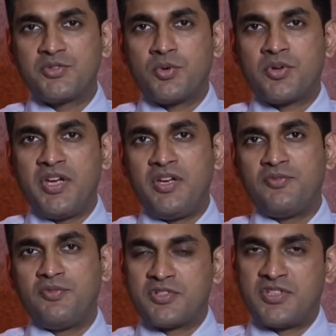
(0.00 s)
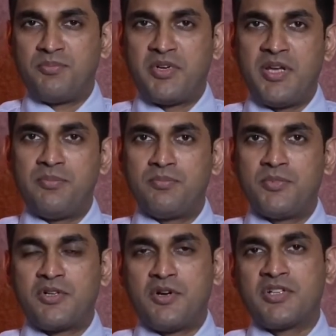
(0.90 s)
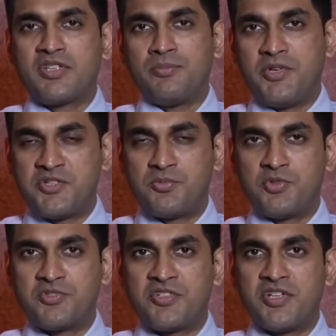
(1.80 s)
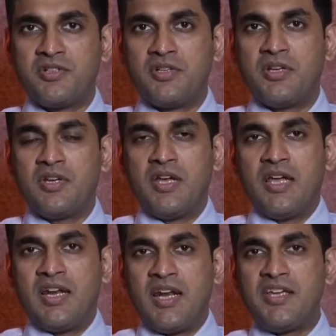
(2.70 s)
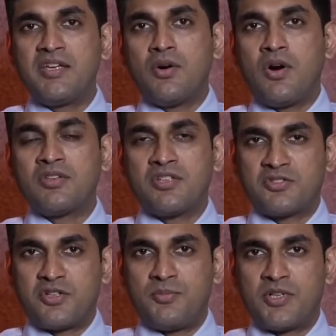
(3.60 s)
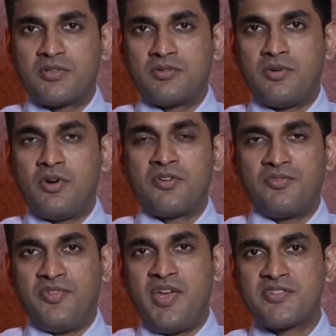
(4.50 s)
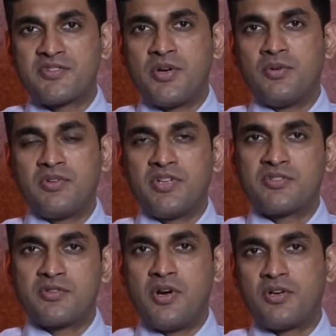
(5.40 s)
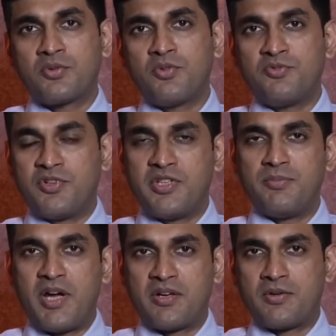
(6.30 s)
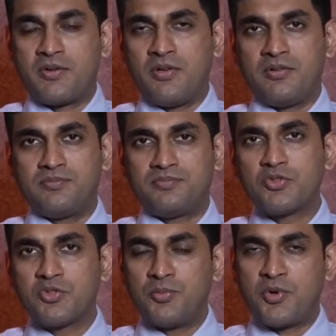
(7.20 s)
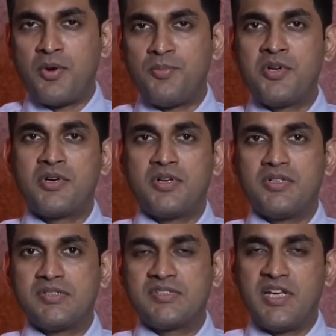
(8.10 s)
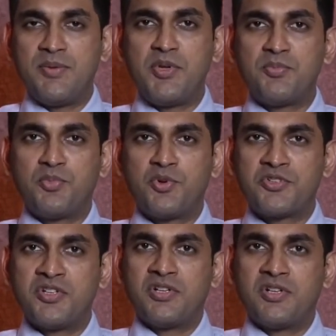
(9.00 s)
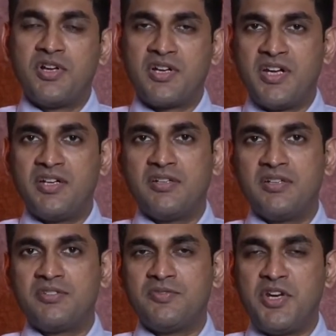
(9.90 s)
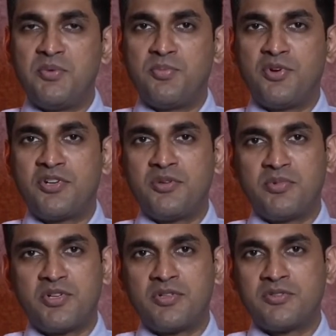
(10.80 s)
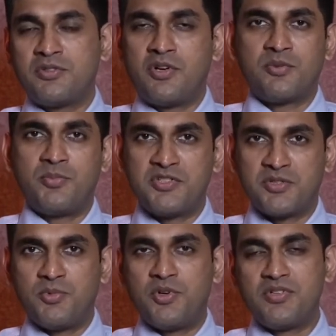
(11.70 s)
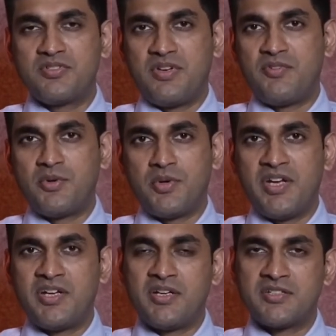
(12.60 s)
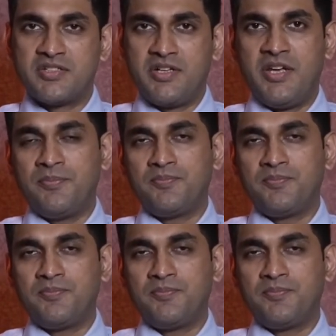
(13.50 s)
okay for some time, but not the best position. Lying on the stomach or face down is not good for the back at all. So proper sleeping posture again is very important because it occupies about 7 to 8 hours a day.